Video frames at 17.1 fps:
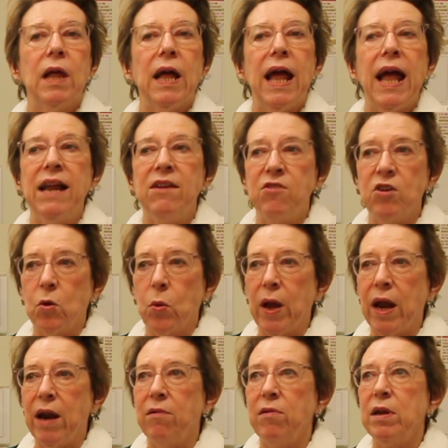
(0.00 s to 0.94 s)

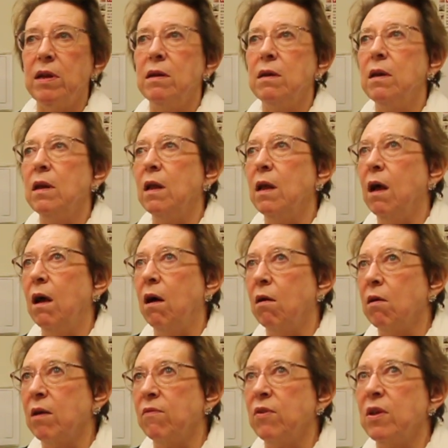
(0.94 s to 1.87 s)
antiquarian,
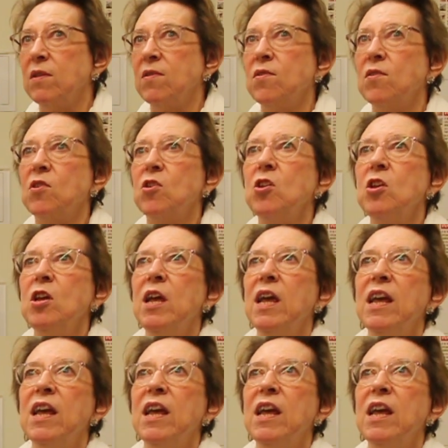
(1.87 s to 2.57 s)
archivist,